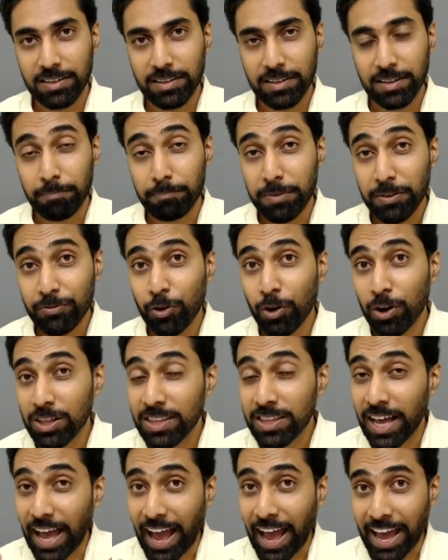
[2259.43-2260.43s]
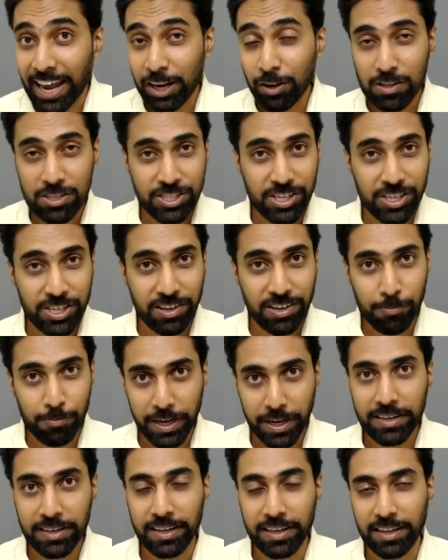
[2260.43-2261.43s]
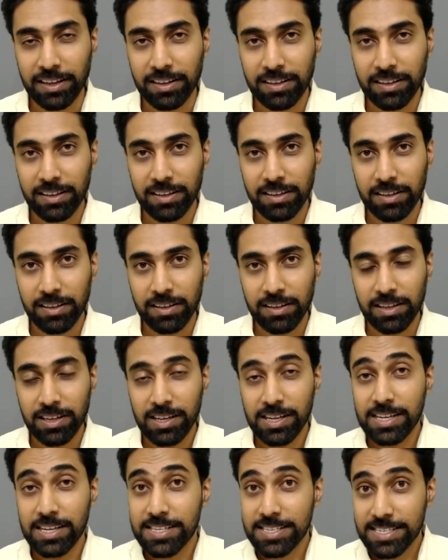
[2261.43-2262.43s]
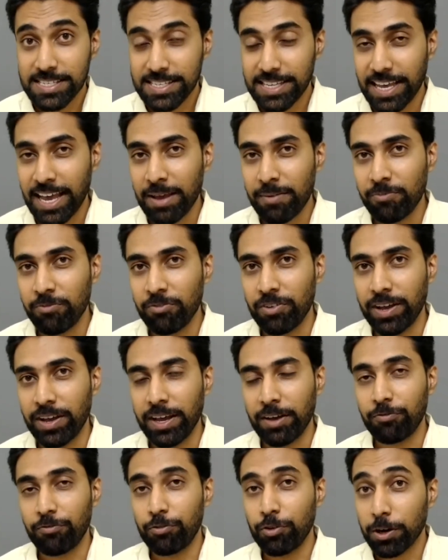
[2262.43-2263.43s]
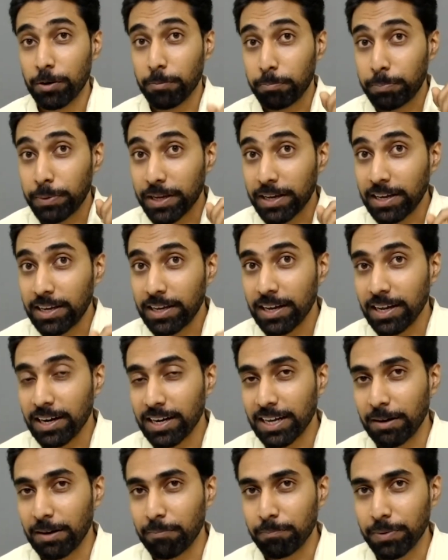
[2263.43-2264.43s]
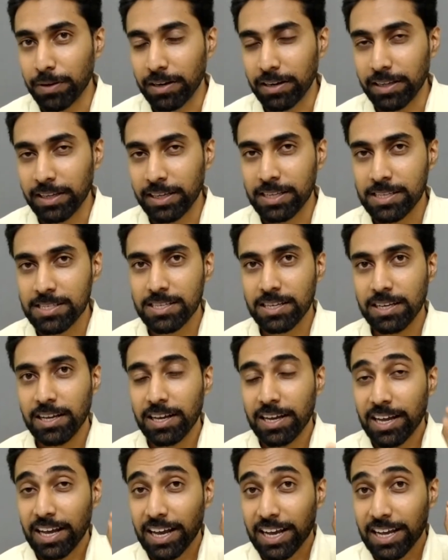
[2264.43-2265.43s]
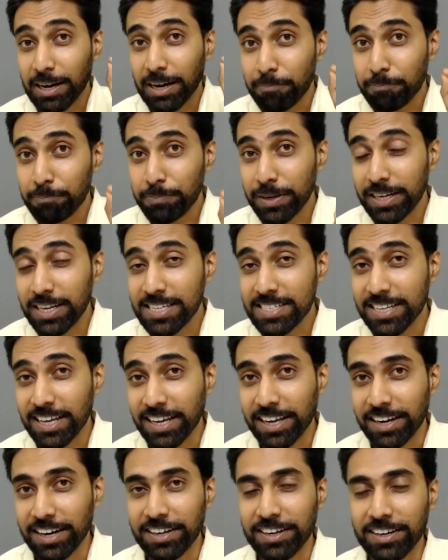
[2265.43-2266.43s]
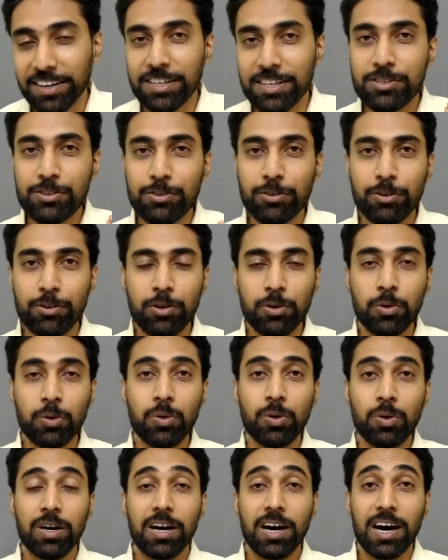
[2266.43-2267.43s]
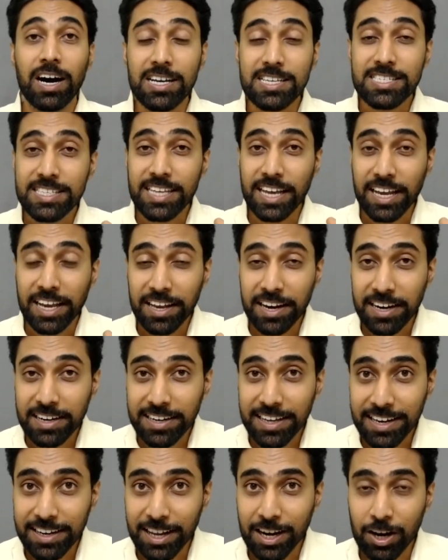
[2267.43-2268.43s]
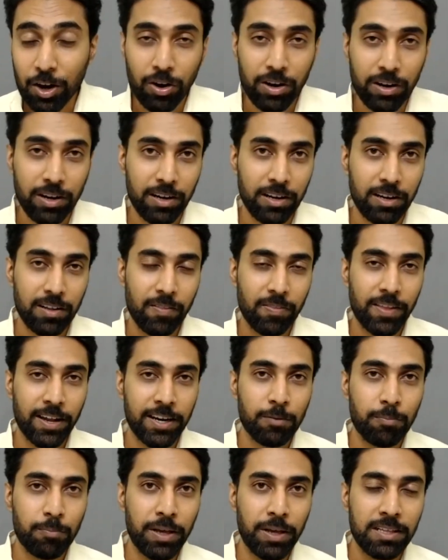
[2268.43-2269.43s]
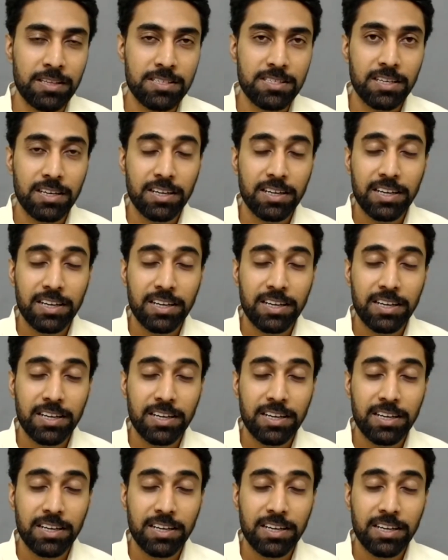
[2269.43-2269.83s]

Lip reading: before the annual general meeting. Same way, for bigger companies, company secretary should do a secretarial audit. That means,